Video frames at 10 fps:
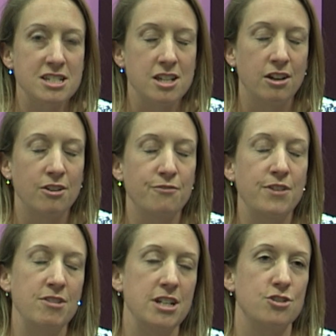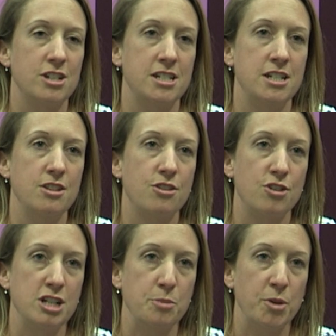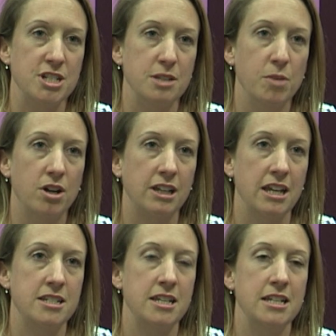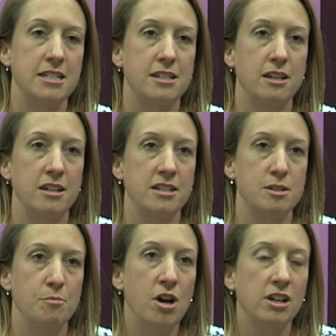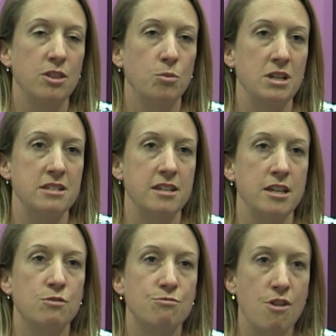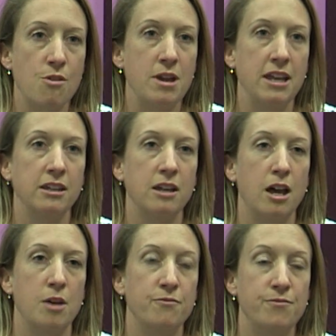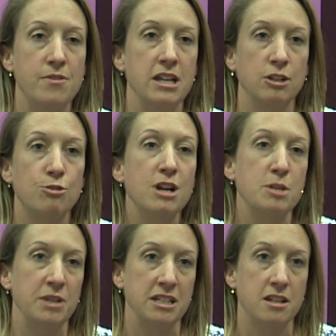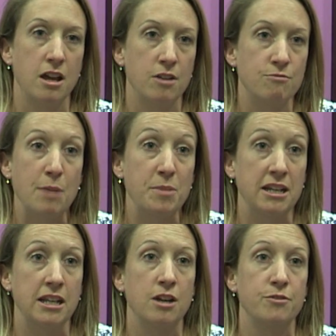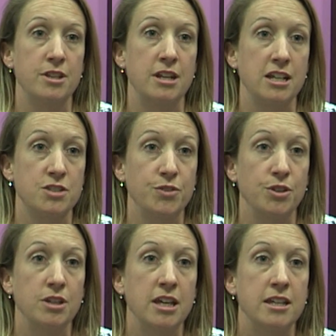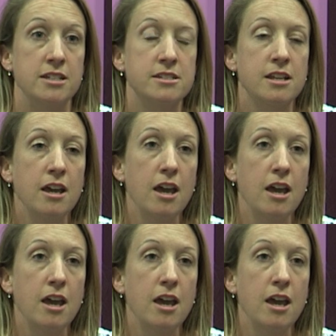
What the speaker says: Are very interested in the 3D printing market. It's a market that we see growing incredibly rapidly over the next few years.